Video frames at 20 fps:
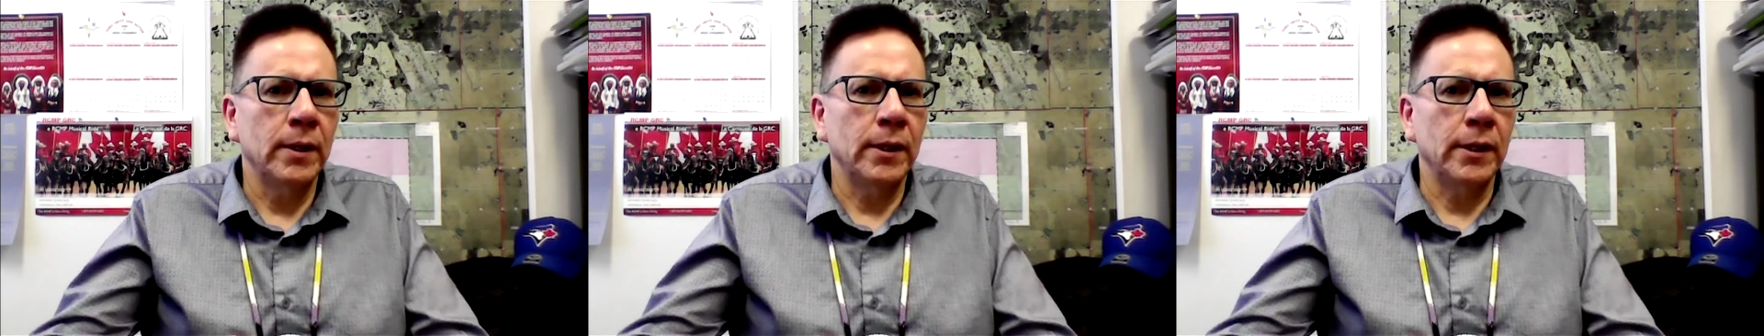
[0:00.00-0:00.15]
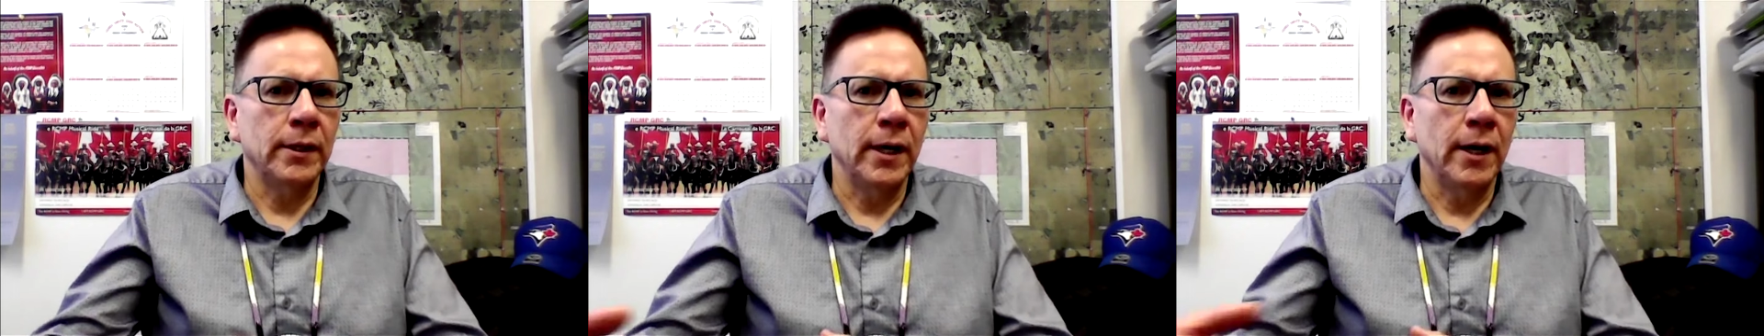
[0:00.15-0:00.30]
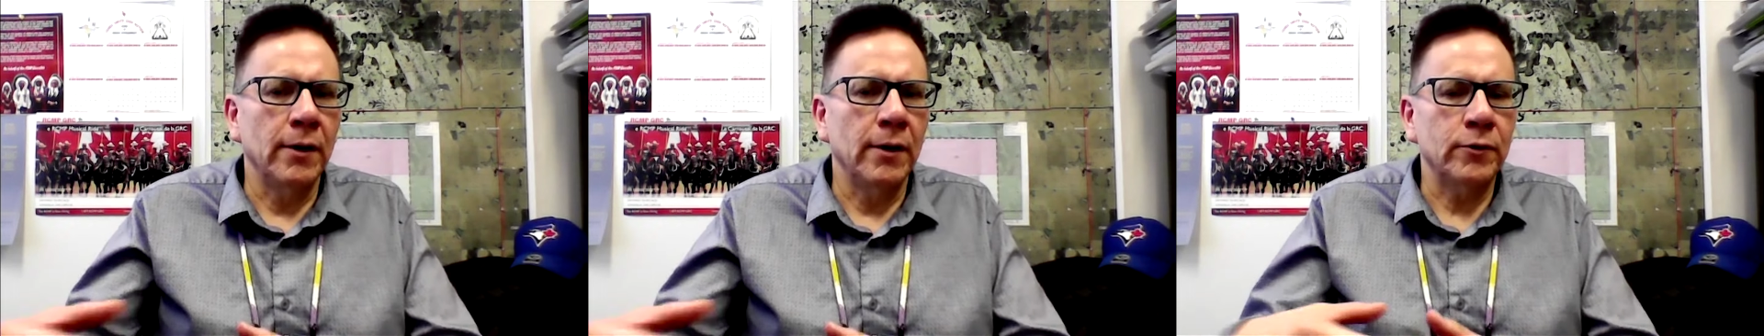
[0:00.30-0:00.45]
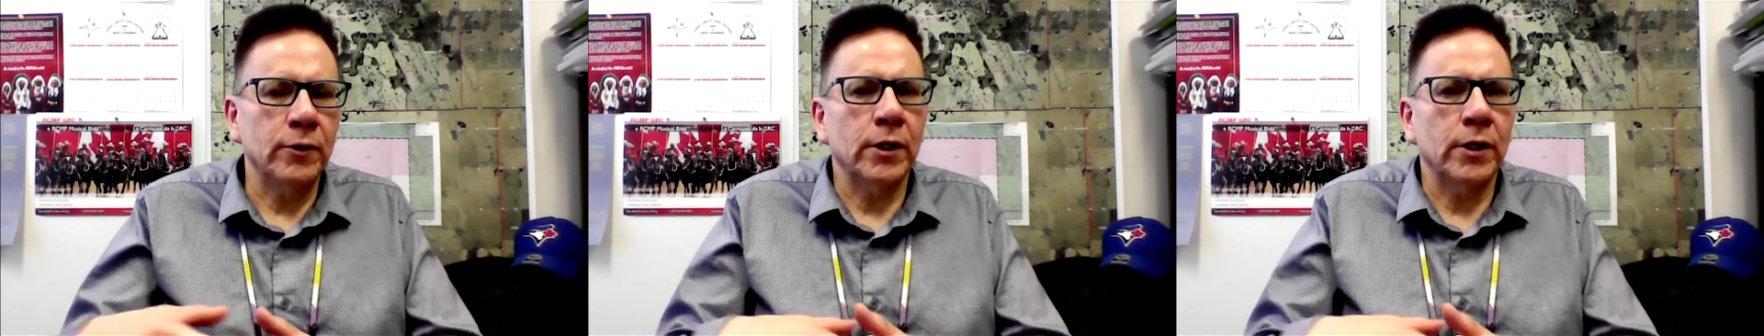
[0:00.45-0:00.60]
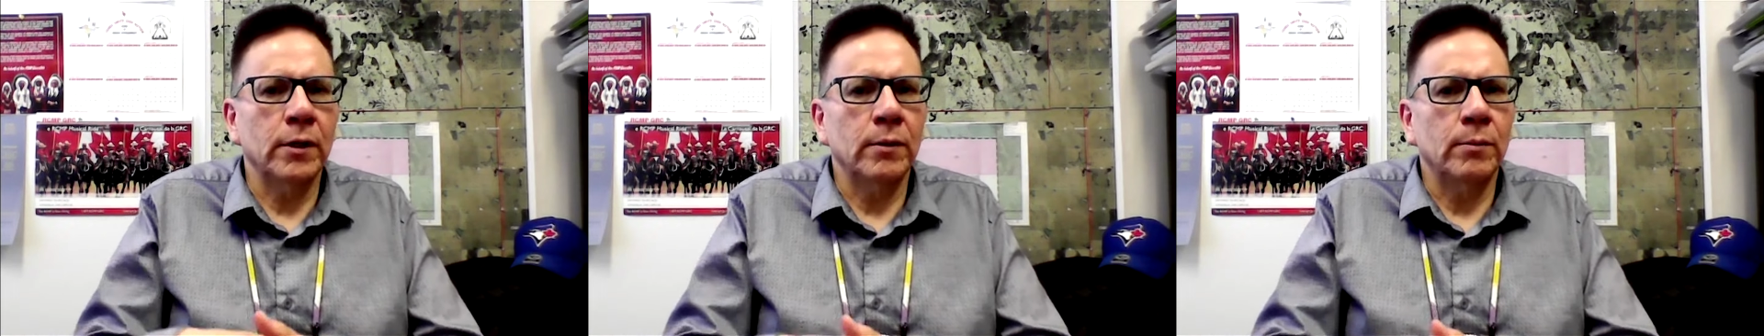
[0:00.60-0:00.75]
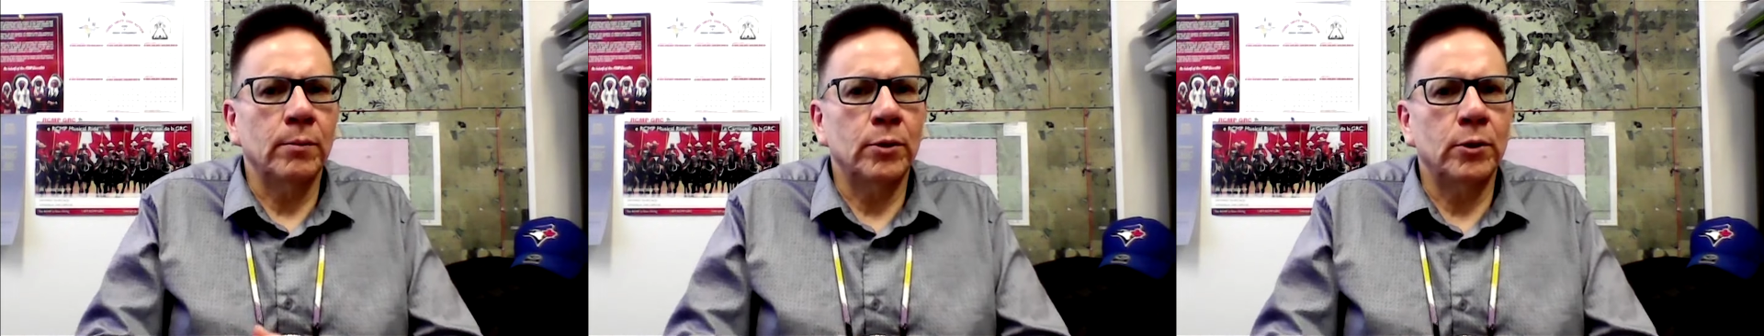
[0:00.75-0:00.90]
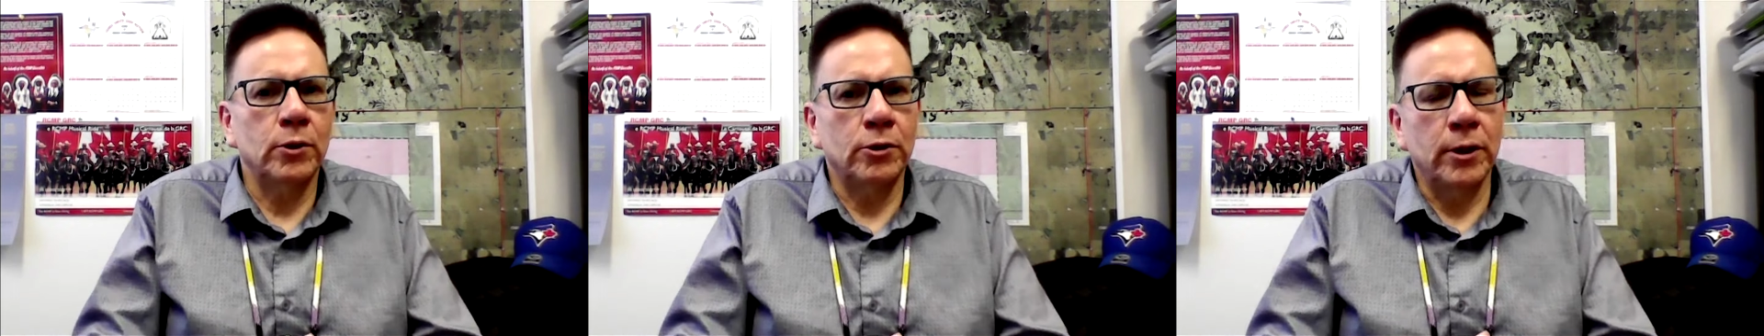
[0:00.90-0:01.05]
in
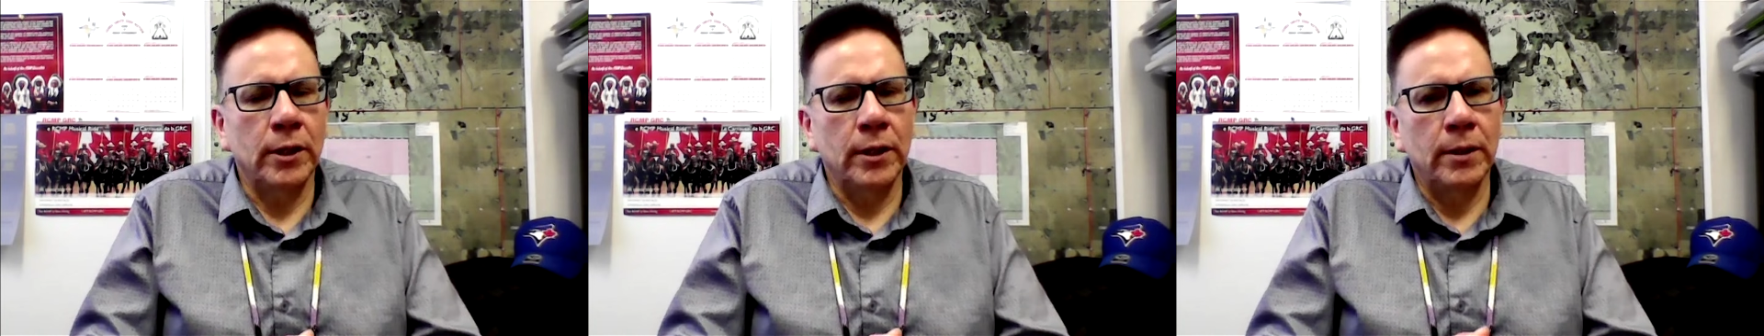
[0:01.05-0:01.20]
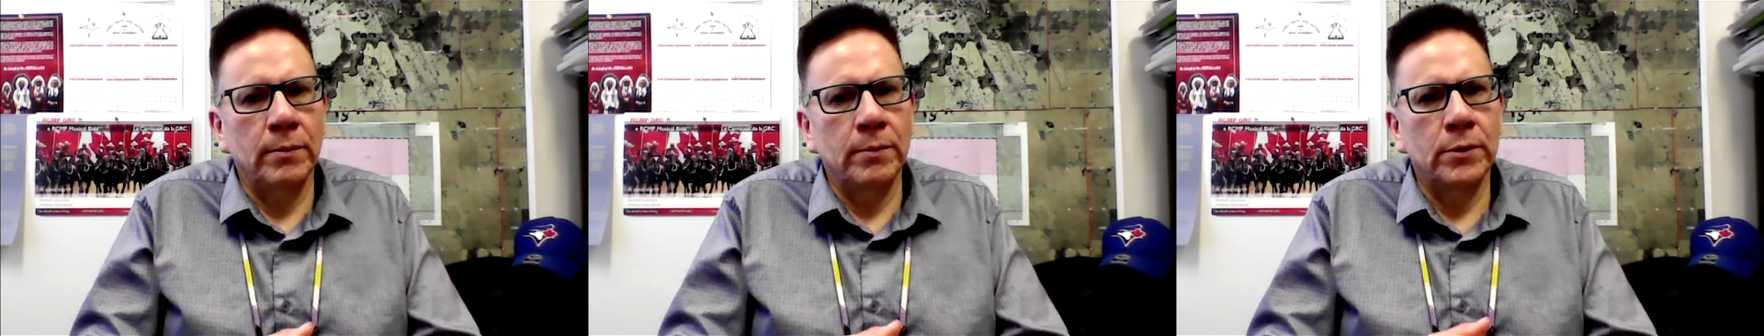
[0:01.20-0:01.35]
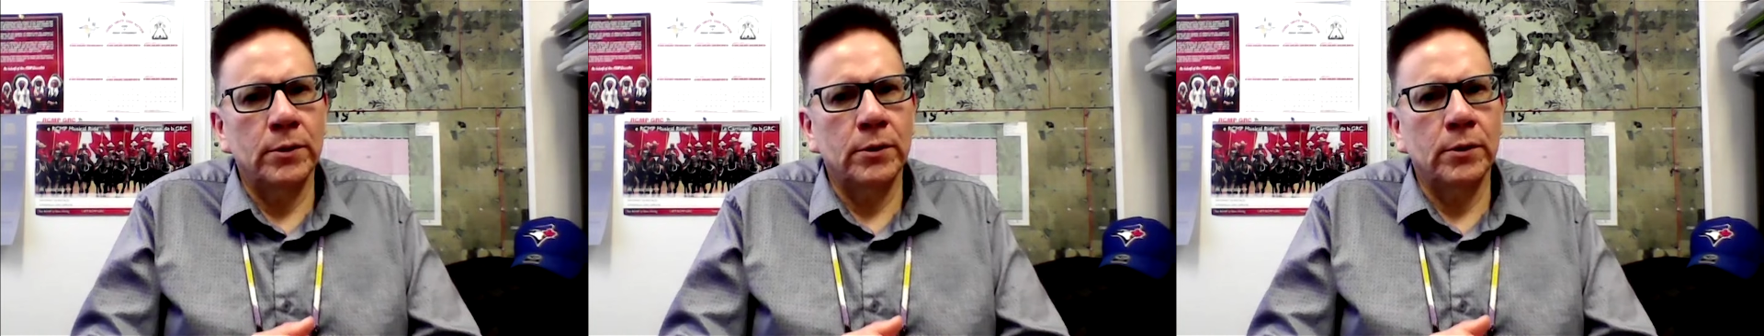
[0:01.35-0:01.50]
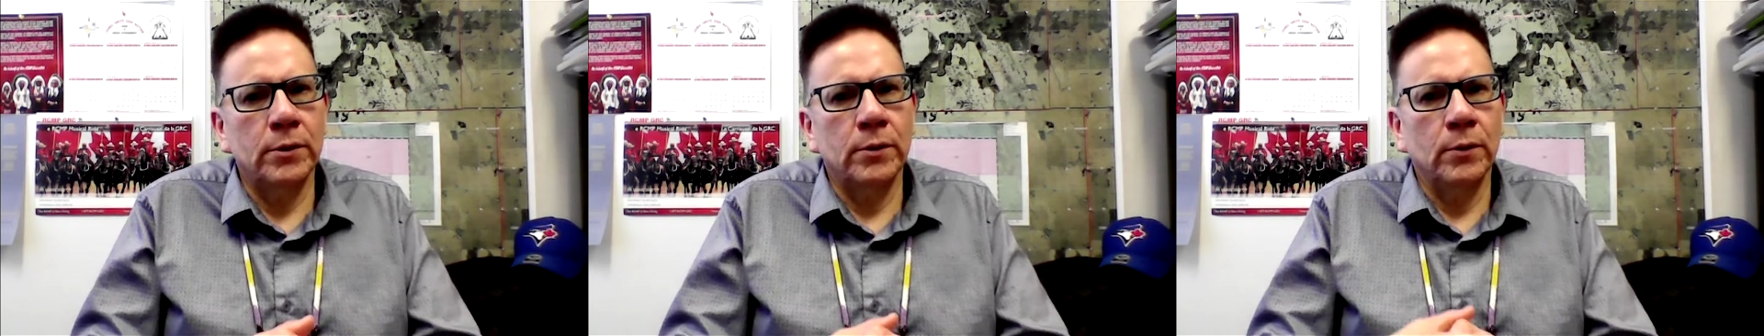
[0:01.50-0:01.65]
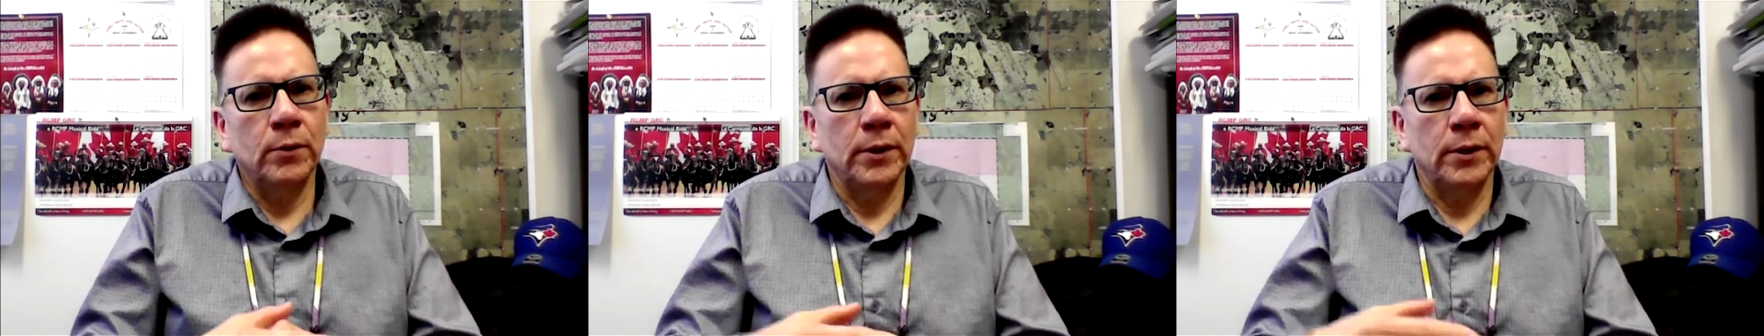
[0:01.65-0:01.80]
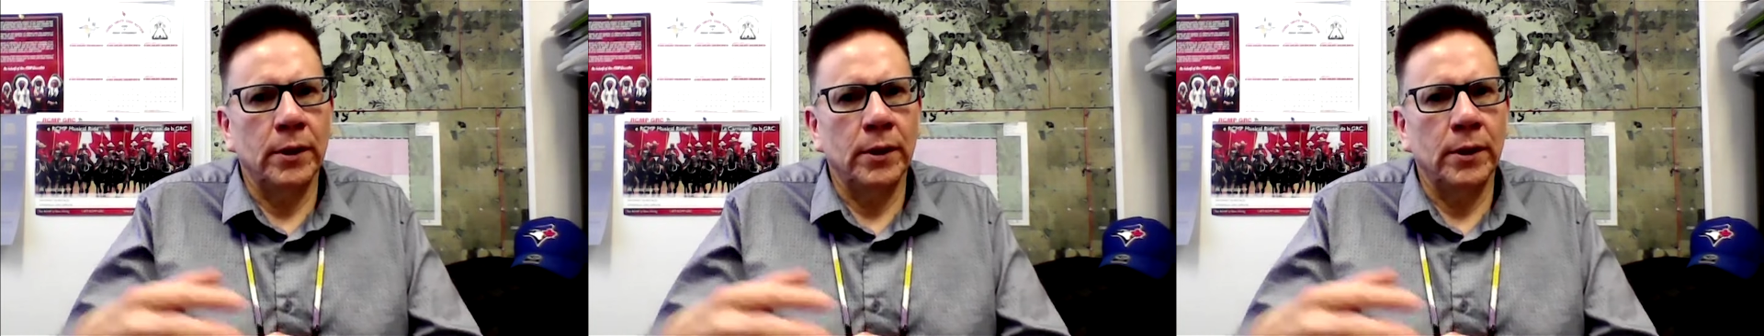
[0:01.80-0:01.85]
aftercare programs, you know,